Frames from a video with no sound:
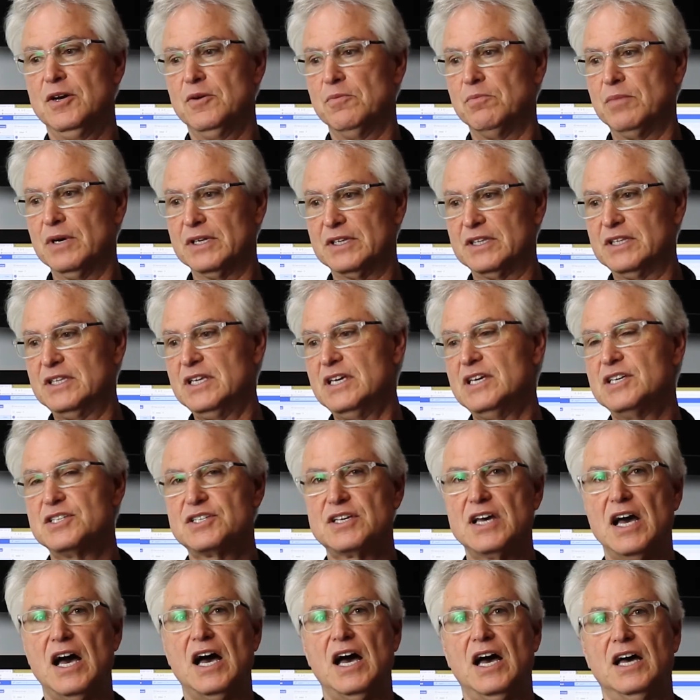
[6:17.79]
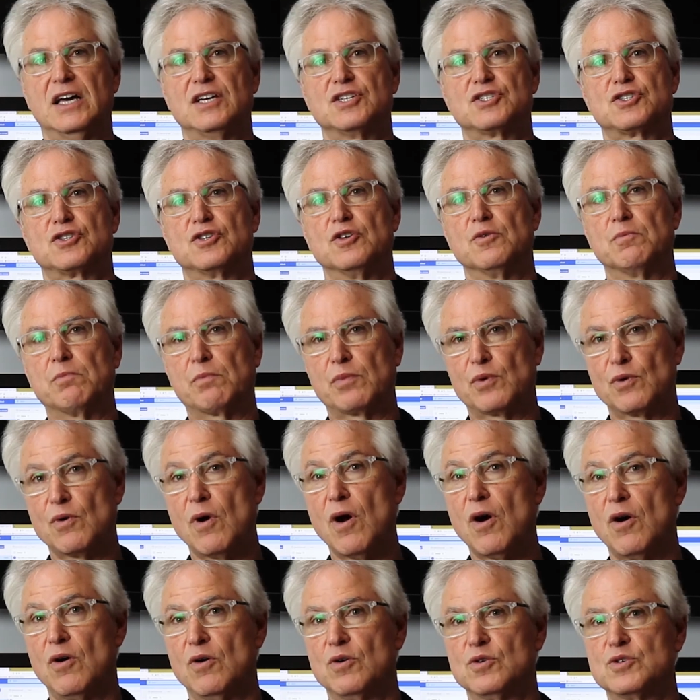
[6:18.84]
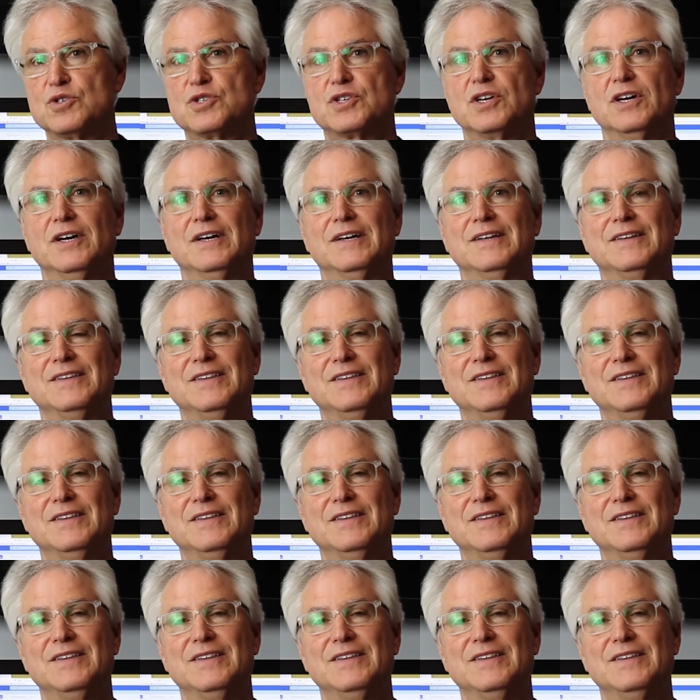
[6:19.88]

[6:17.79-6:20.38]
But these guys, the pros,